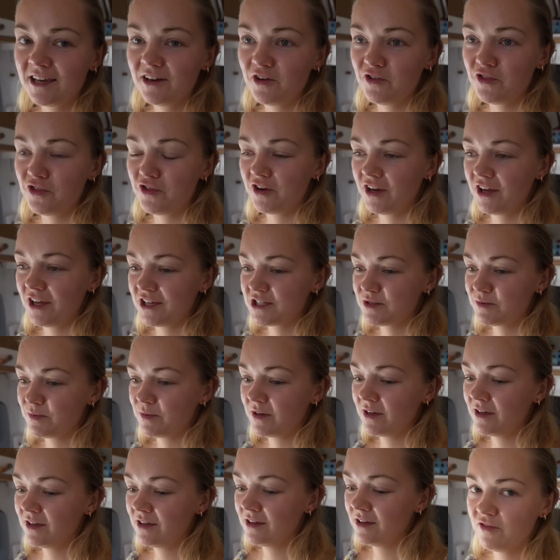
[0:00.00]
on the
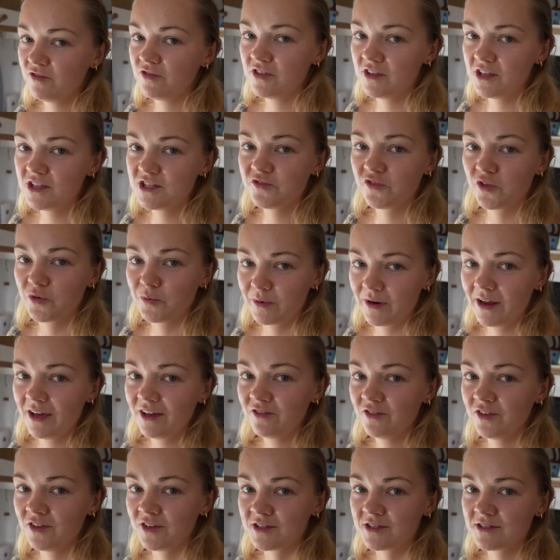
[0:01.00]
recipe, have these for
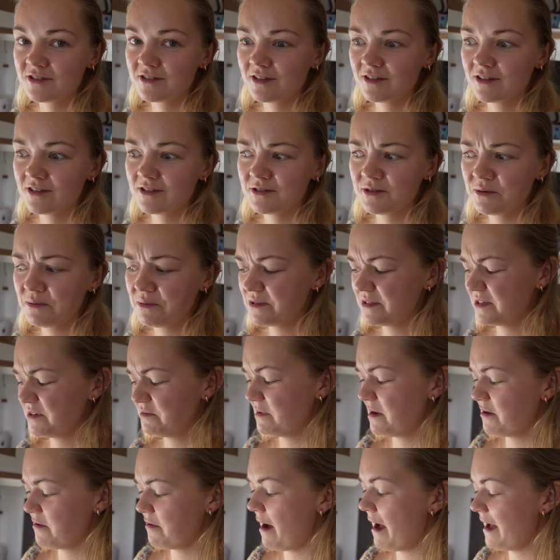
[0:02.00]
breakfast. So I was like,
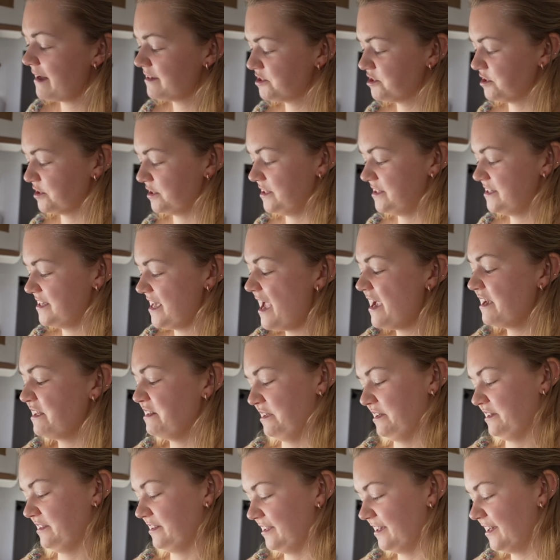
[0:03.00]
well, actually,
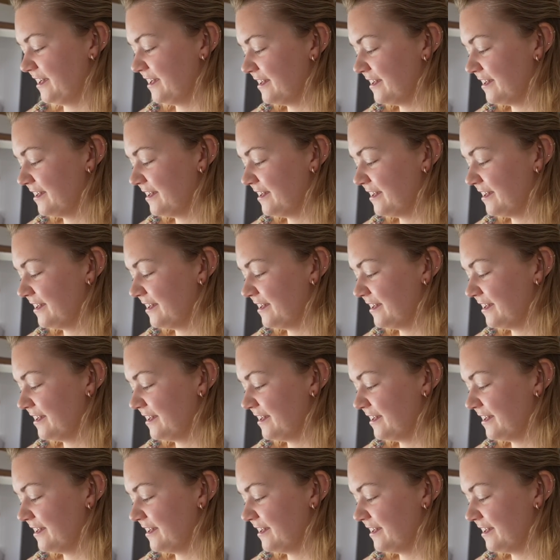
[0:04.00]
technically,